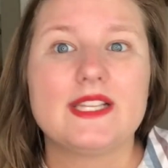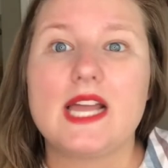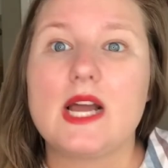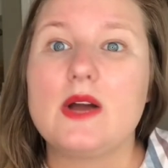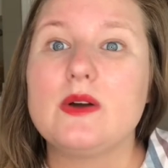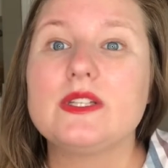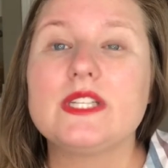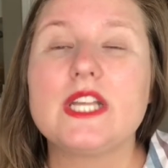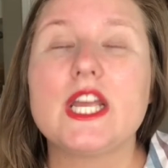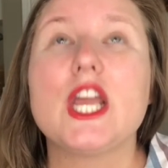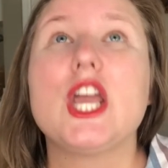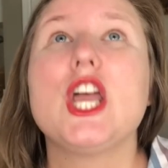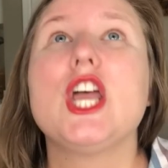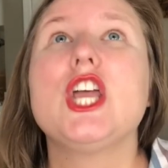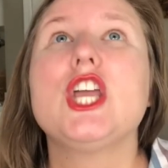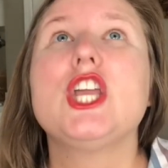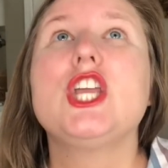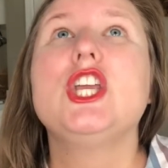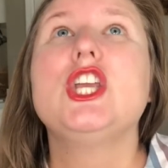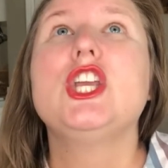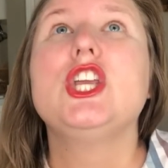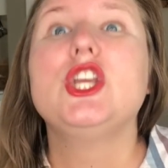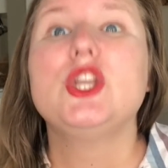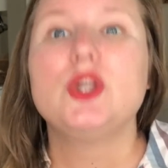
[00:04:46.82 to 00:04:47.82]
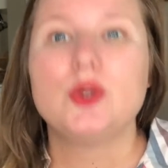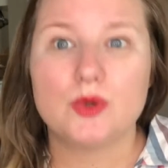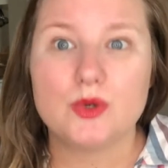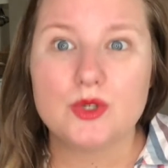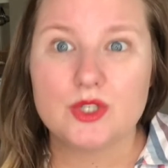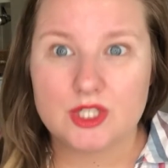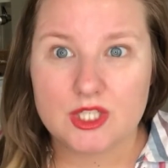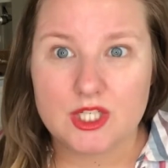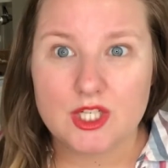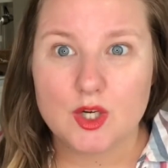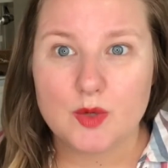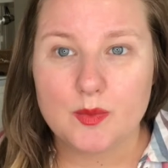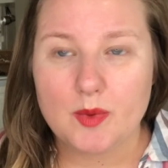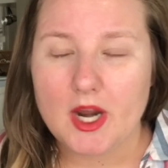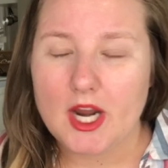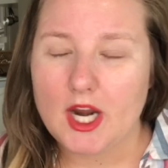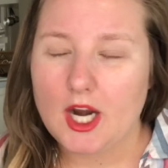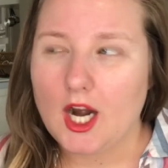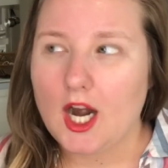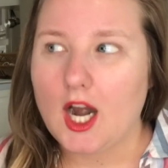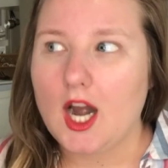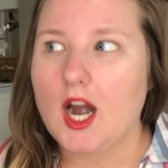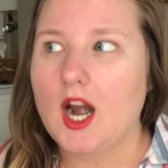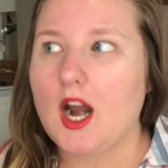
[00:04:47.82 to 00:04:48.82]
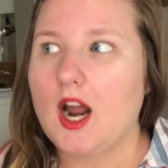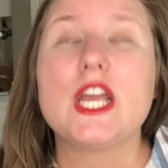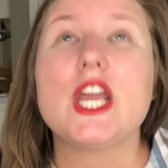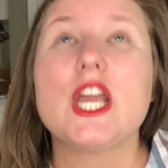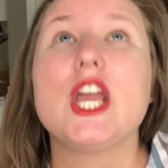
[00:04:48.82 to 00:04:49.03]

that was a huge deal breaker.